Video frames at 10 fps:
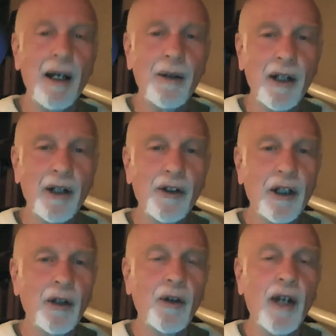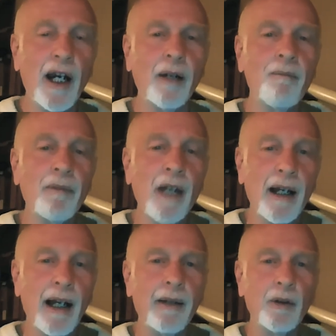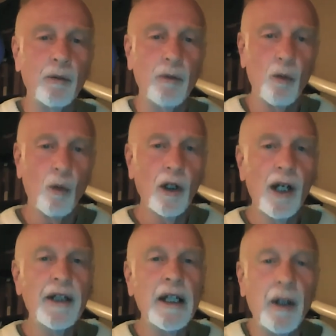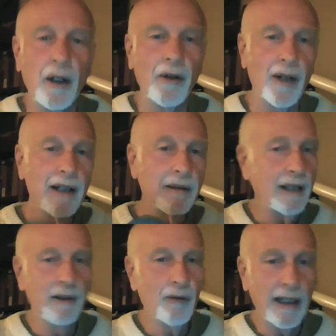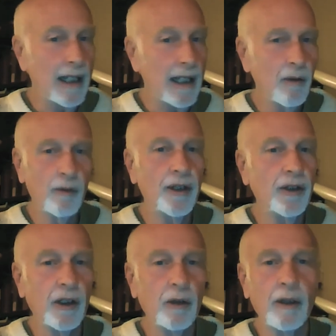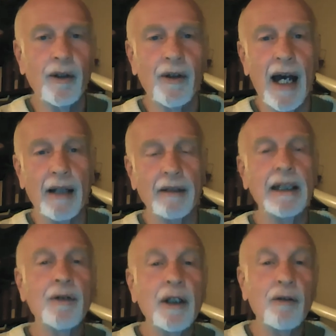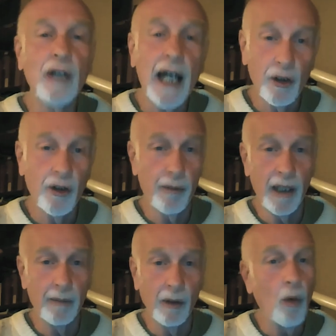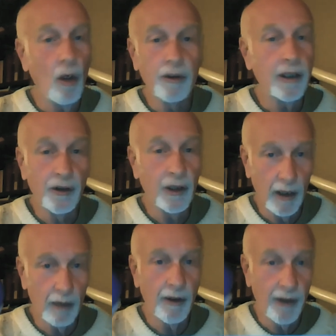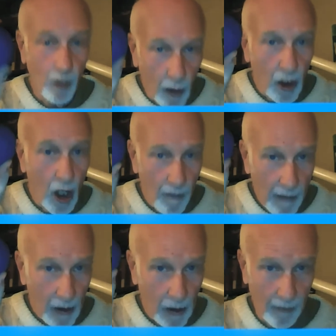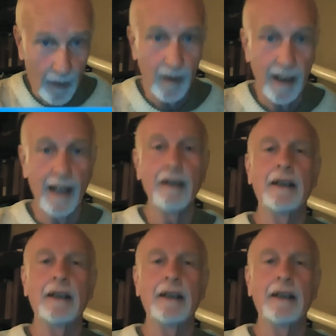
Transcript: there's the earth there. And we're on the earth, right? I don't think anyone will disagree with that. Even the flat earth people won't disagree with it. We're on the earth, okay?